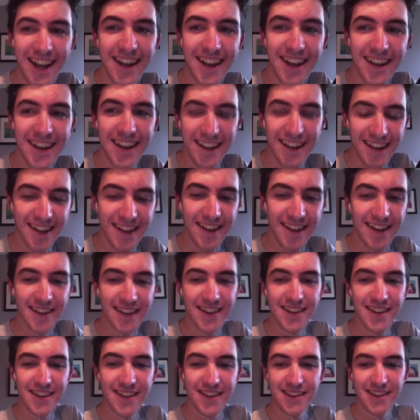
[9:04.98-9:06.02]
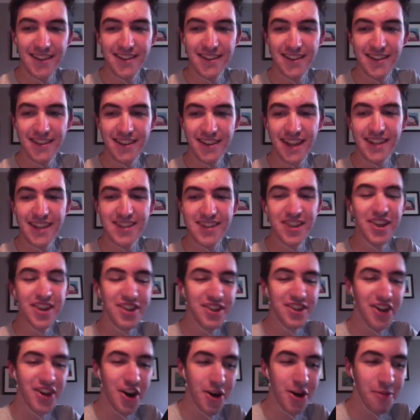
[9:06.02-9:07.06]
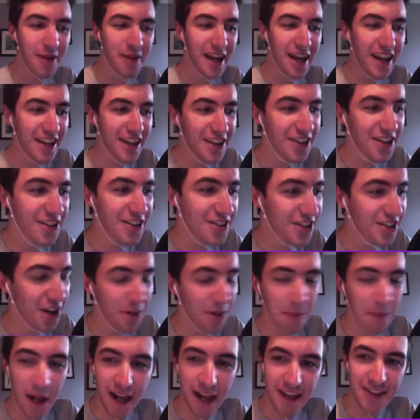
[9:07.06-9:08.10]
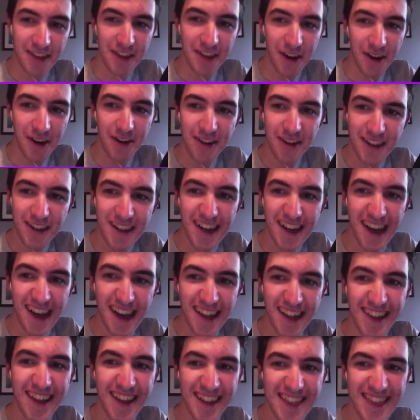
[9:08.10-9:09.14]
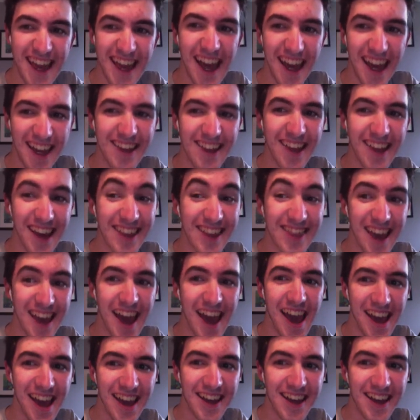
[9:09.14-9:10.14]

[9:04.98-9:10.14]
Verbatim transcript: Oh, that sounds pretty serious. That's oh, a good callback. Good callback, though. I like that. I like that.